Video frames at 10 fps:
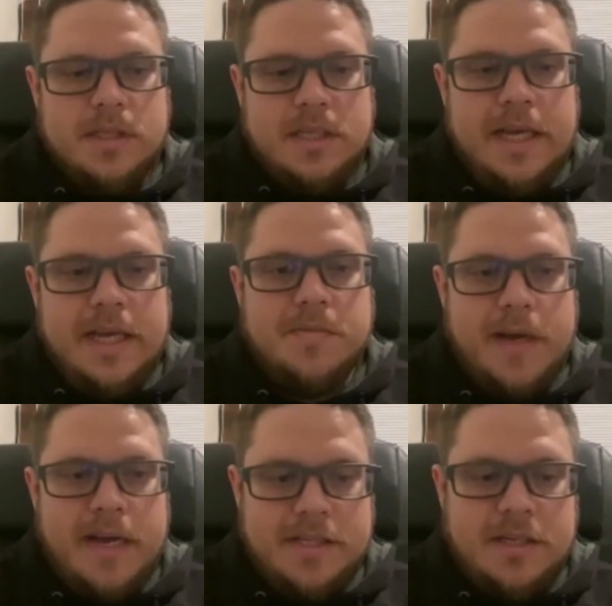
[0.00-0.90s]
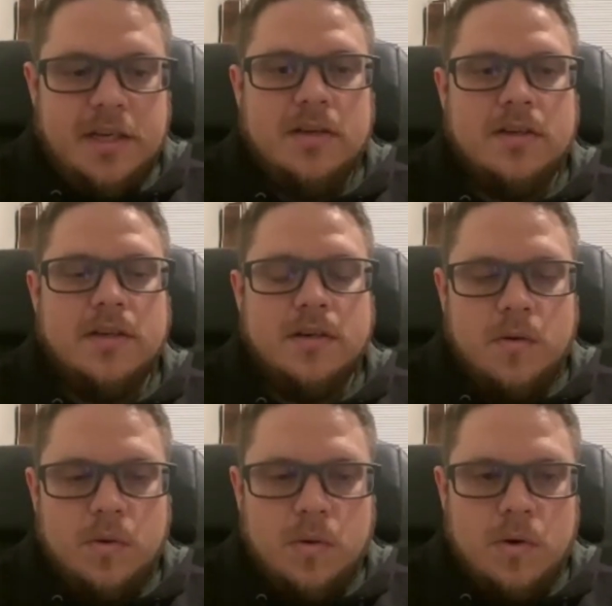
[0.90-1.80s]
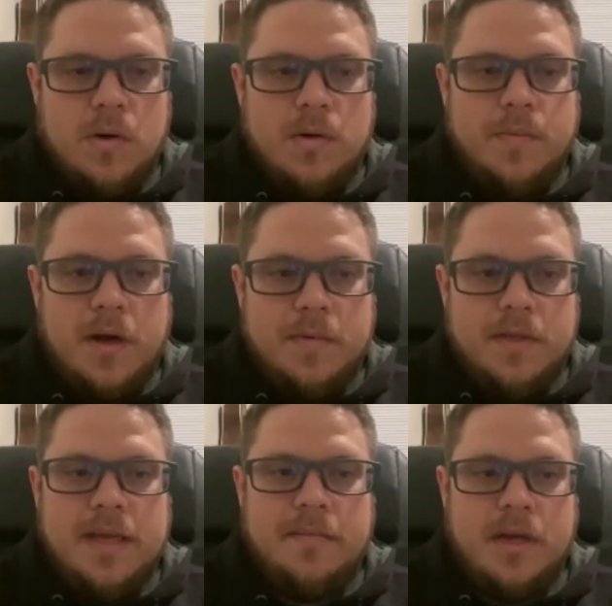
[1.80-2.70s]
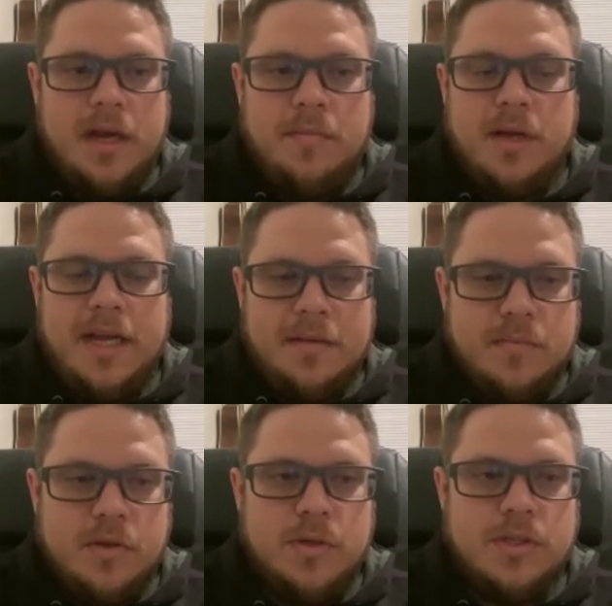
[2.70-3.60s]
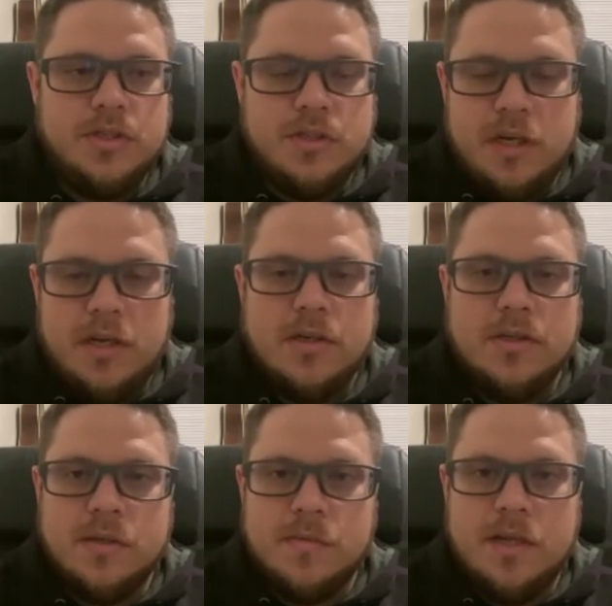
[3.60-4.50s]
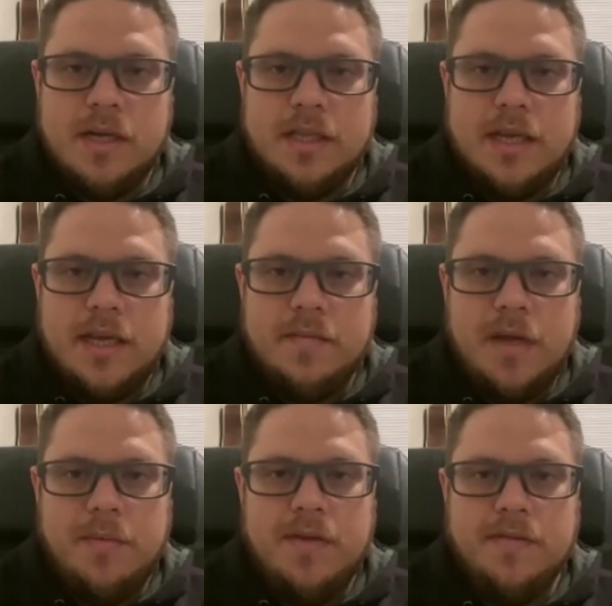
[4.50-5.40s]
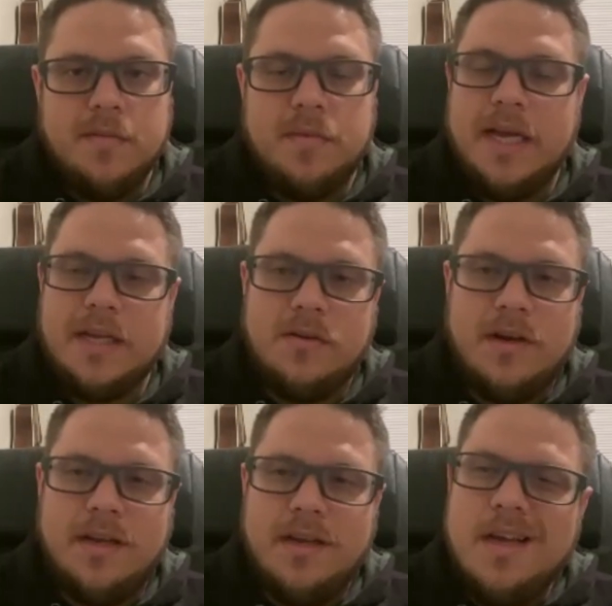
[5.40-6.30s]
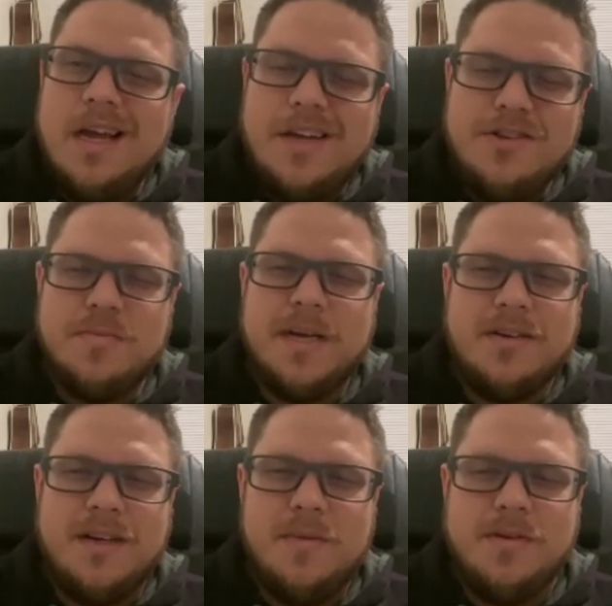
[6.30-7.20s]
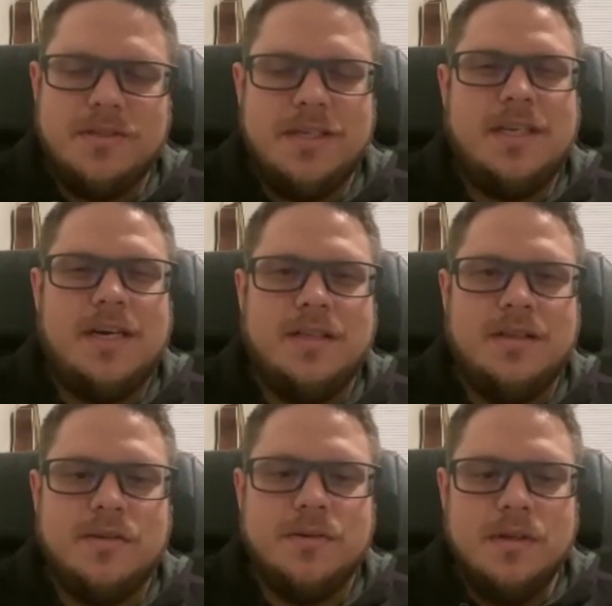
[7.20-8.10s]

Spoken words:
DH Magic color, or probably that black and bluish color, something like that. Maybe even the black and red. I use the black and red mostly at night though.